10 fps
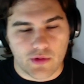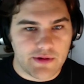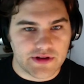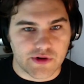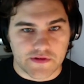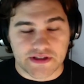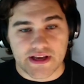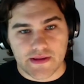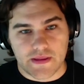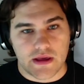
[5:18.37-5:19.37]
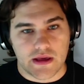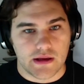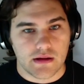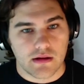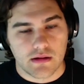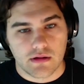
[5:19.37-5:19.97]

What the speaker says: way we sort of see the